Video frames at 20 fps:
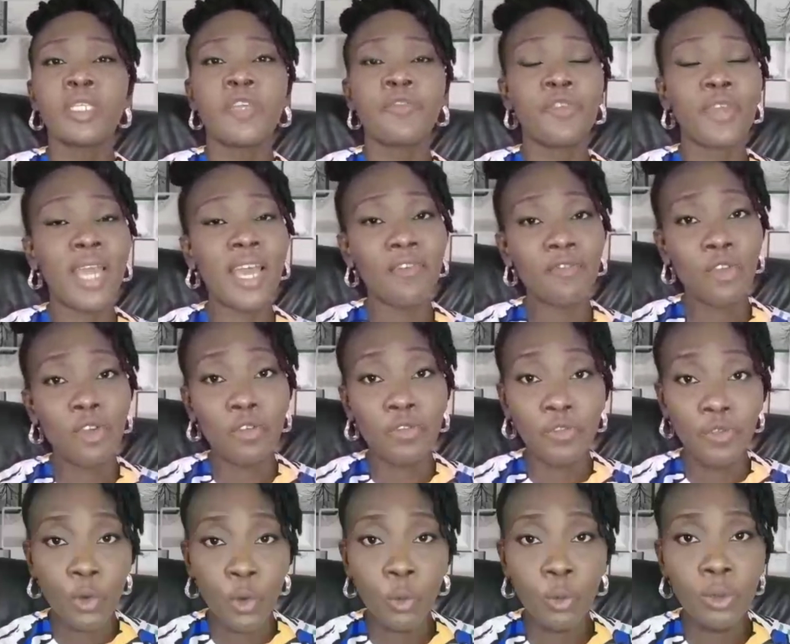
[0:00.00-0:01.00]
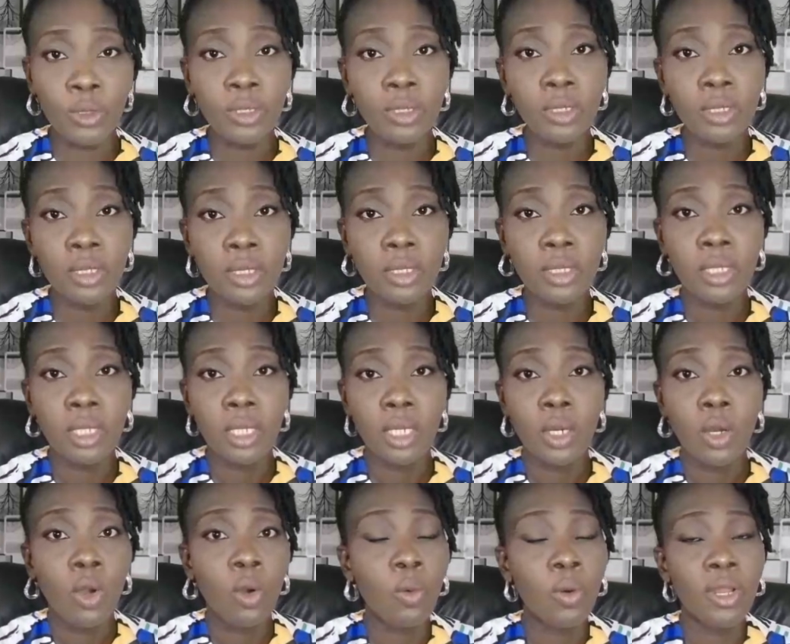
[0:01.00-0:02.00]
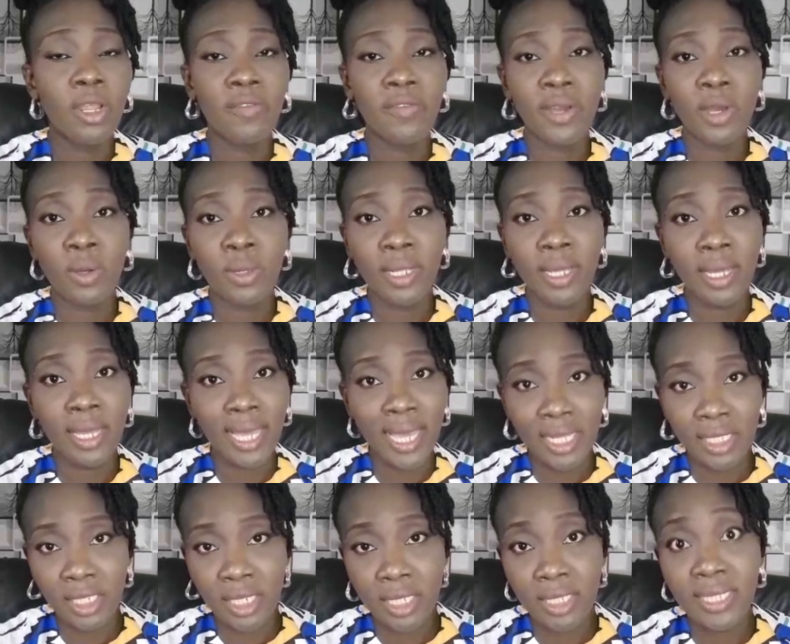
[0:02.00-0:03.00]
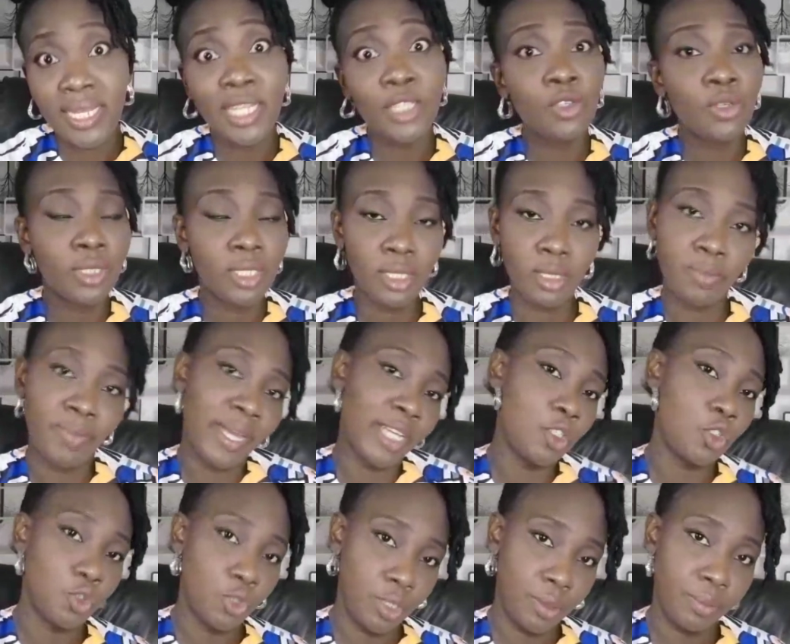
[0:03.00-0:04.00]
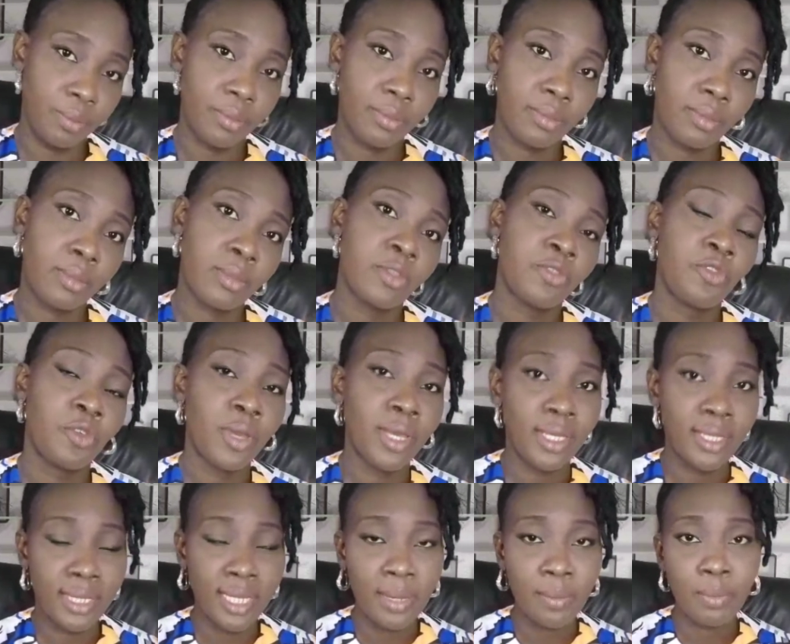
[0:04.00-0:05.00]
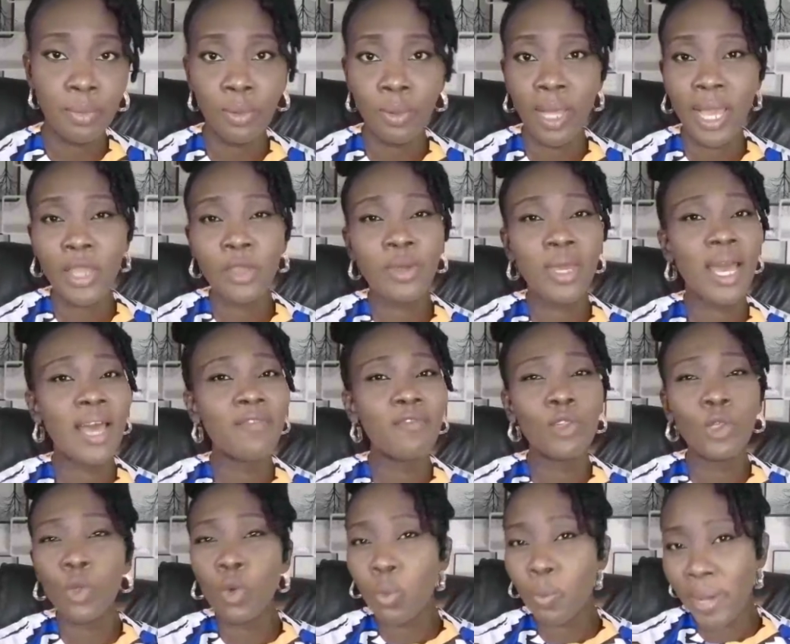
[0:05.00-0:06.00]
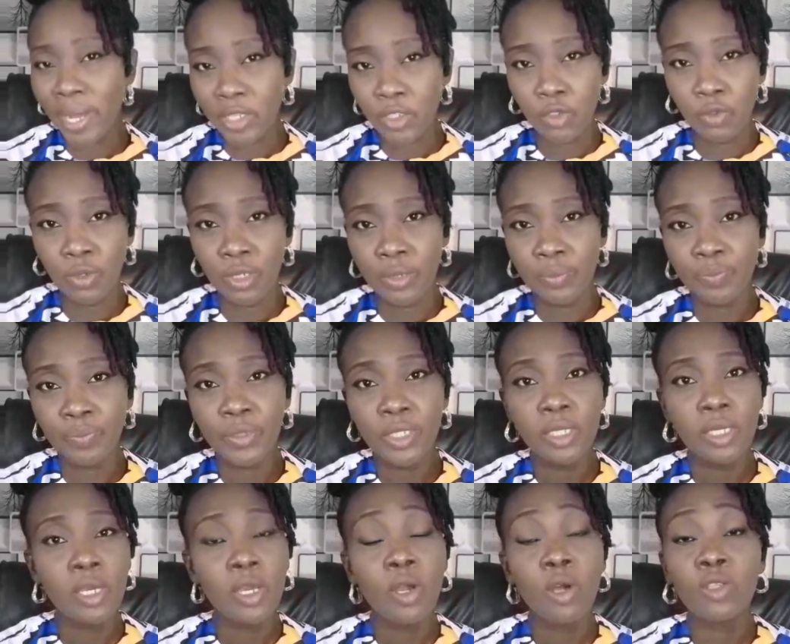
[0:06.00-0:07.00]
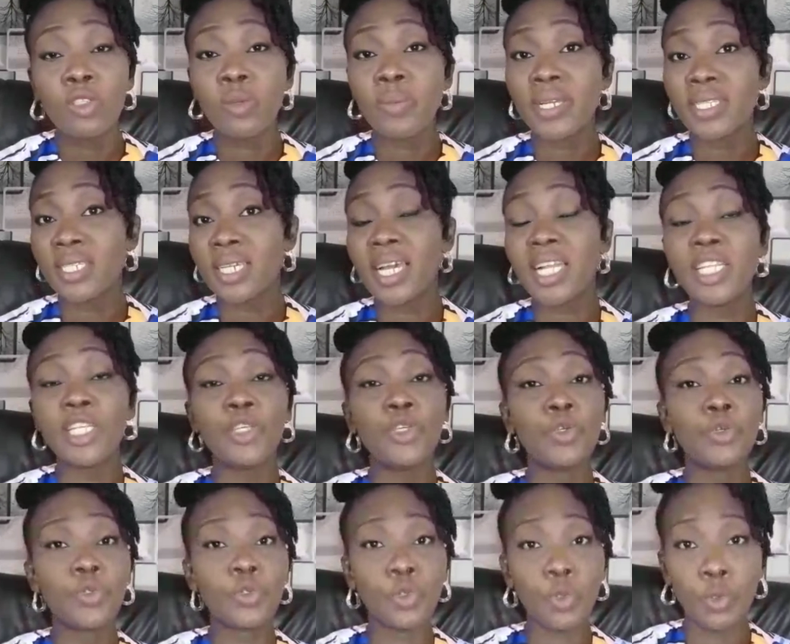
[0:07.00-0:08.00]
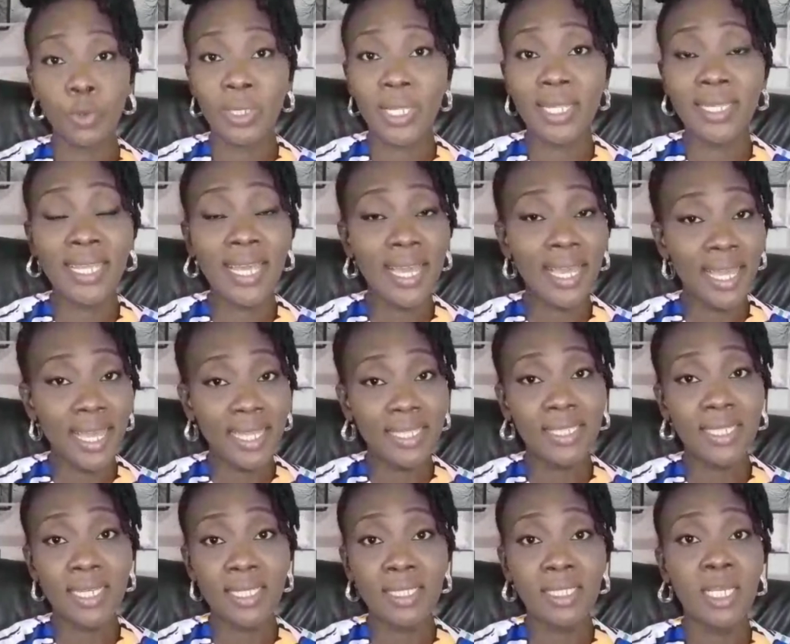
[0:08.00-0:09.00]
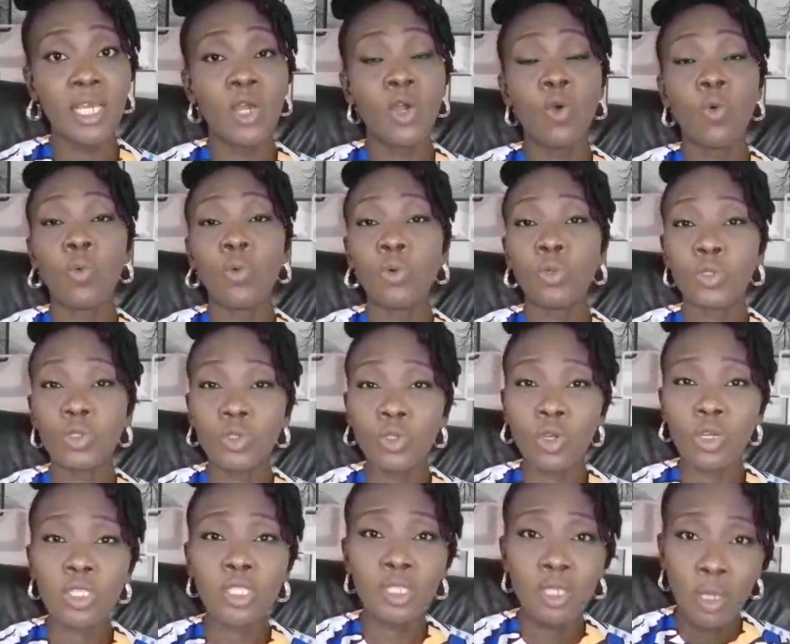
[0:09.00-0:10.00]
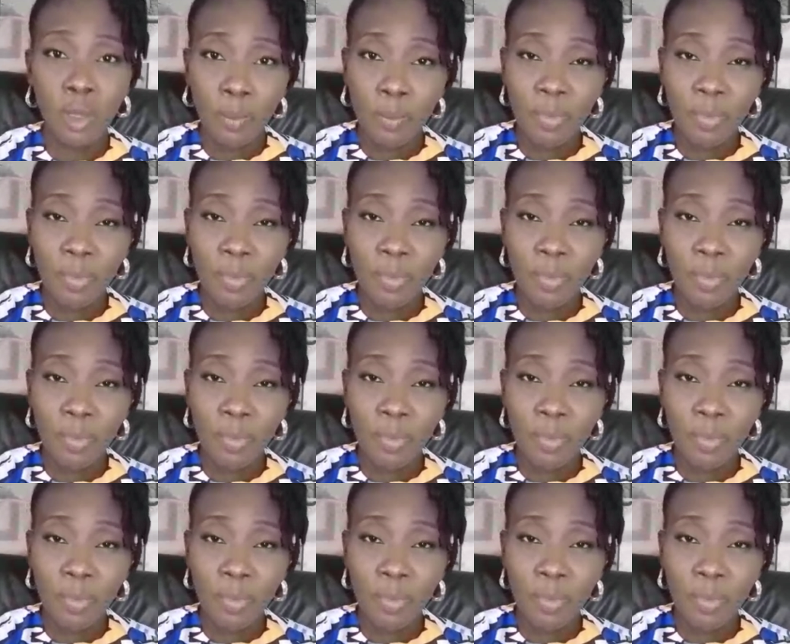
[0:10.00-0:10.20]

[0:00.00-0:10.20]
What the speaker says: If you have your phones or whatever other gadgets that uses battery, for example, and you have no battery, automatically you know that that gadget would not